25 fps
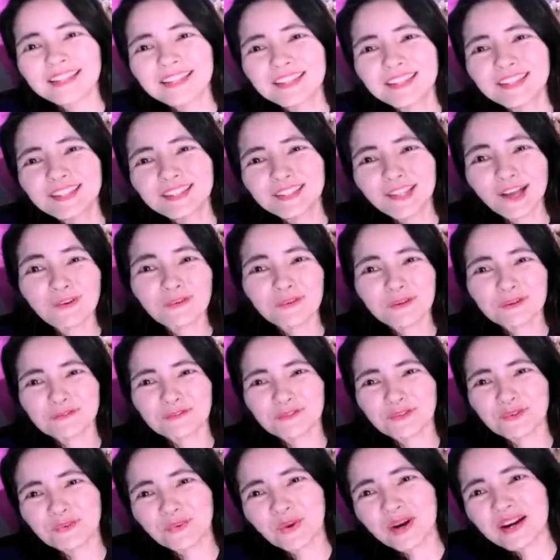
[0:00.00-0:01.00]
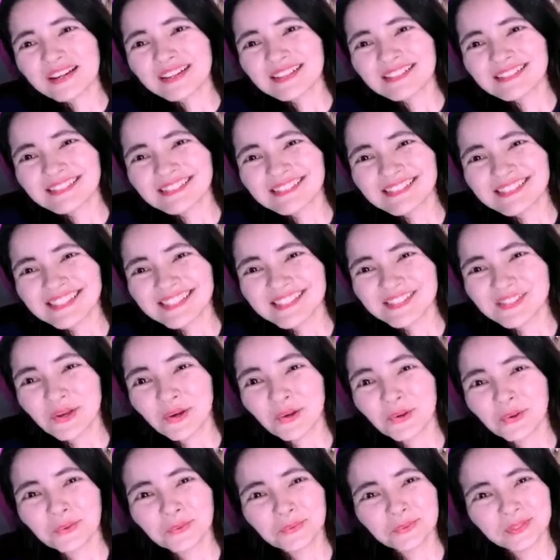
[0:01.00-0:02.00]
Hello everyone,
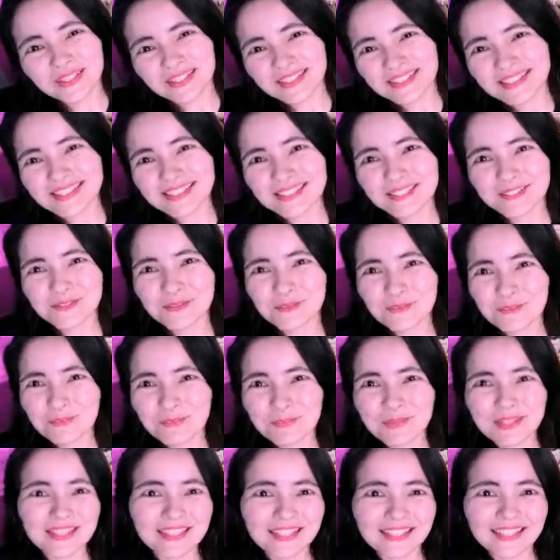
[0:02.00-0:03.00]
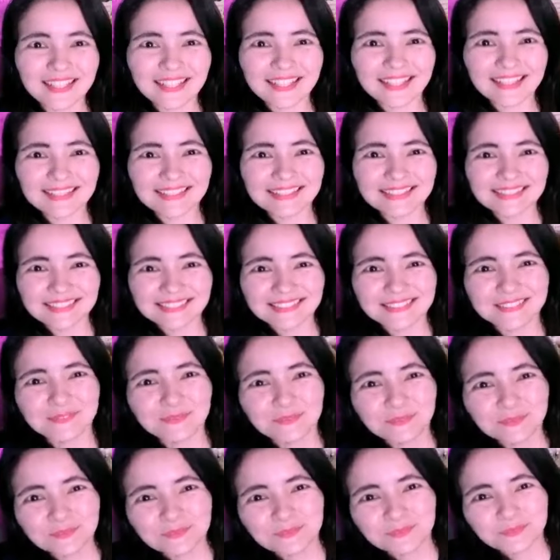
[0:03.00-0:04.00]
so it's me again,
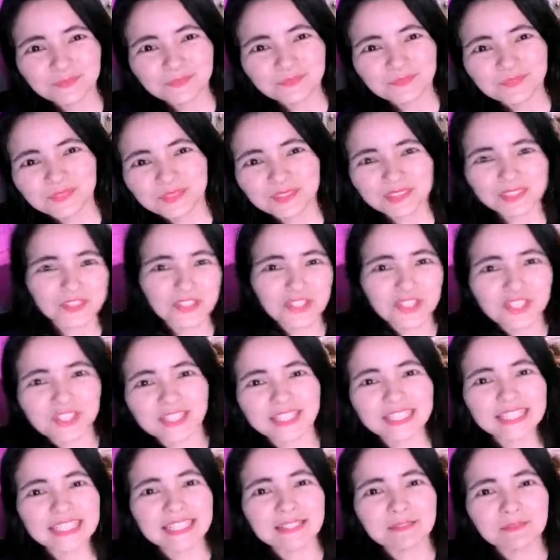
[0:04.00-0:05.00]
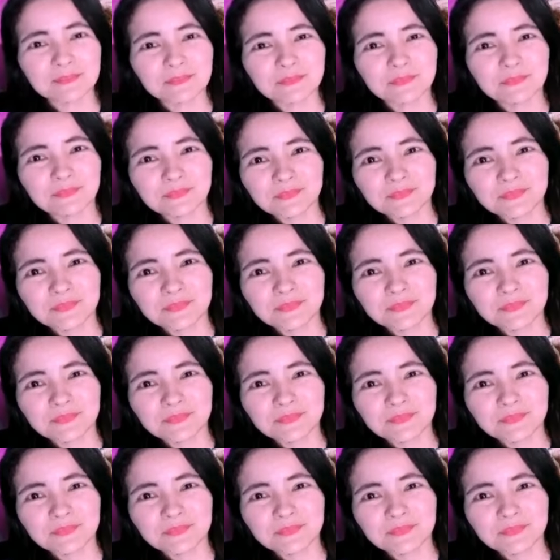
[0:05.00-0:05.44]
Teacher Danny.